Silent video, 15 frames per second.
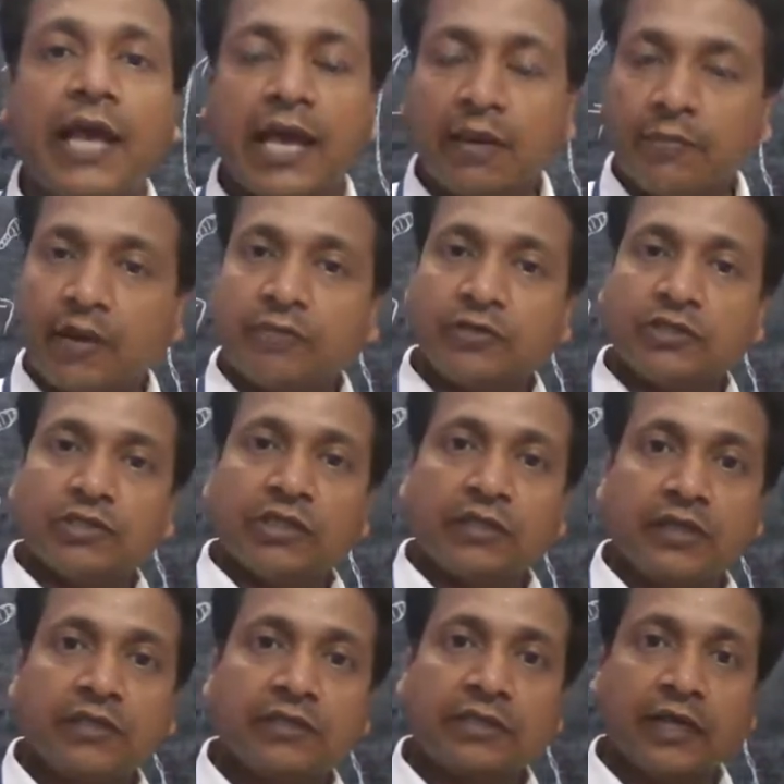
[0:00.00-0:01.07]
help of
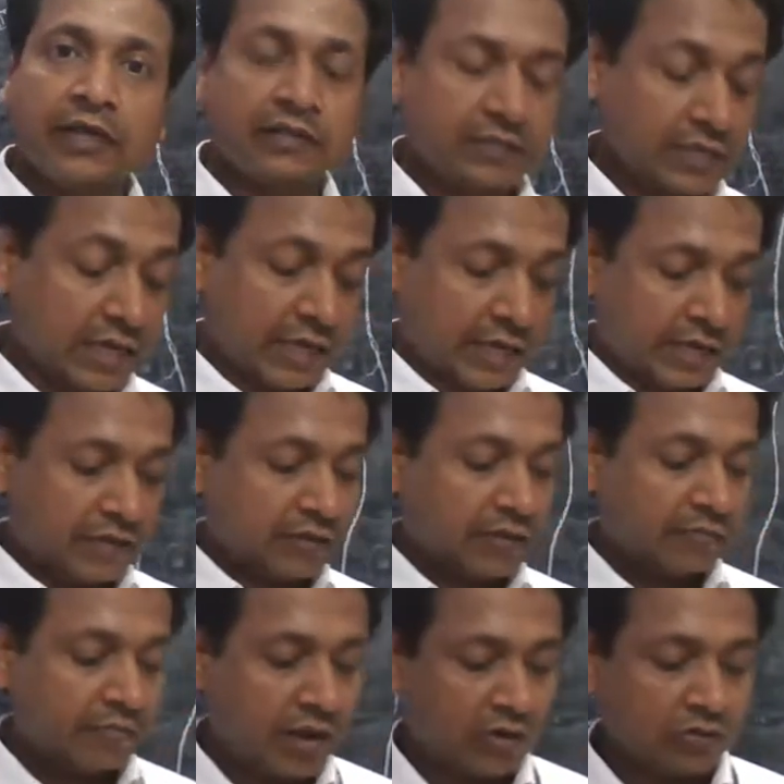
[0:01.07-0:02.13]
stinging cells in the
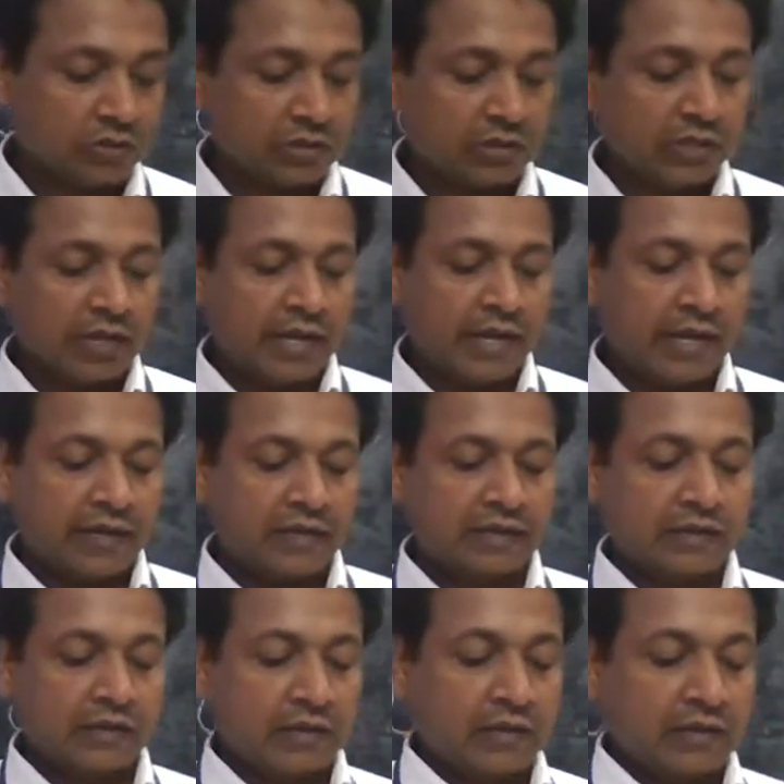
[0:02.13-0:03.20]
mouth,
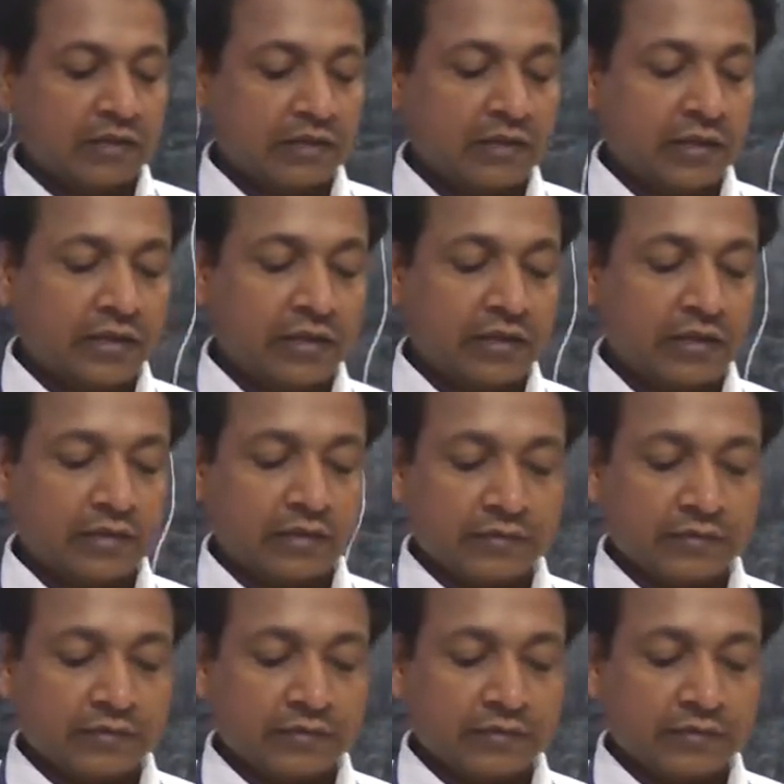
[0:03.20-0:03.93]
and they